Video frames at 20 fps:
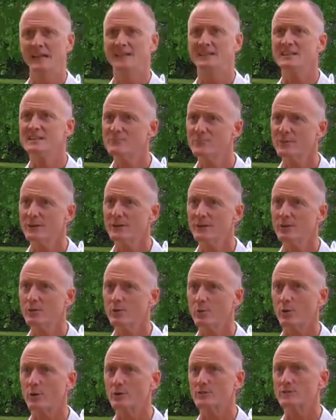In this video,
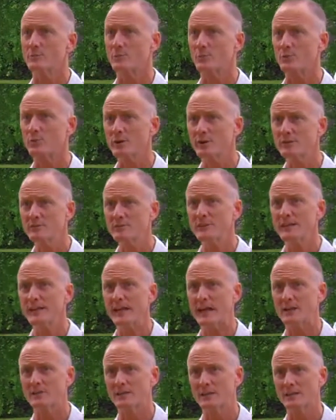we're going to briefly
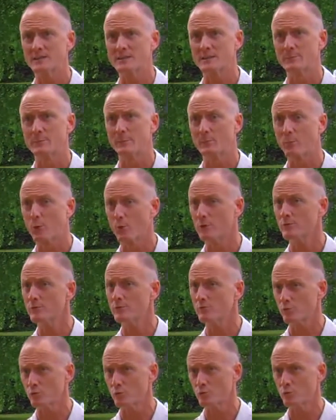outline some
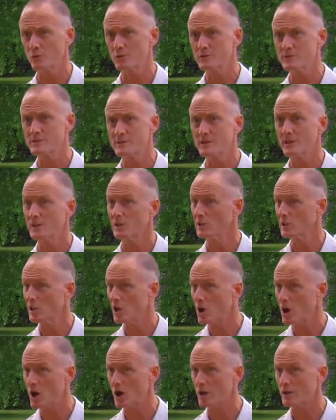important rules,
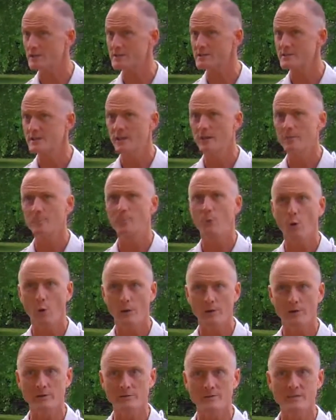laws,
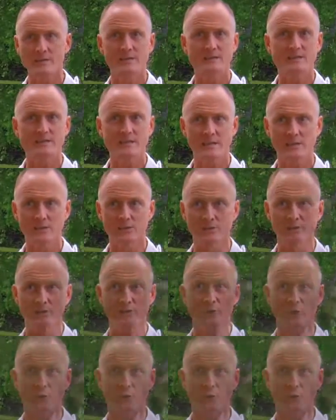pointers and skills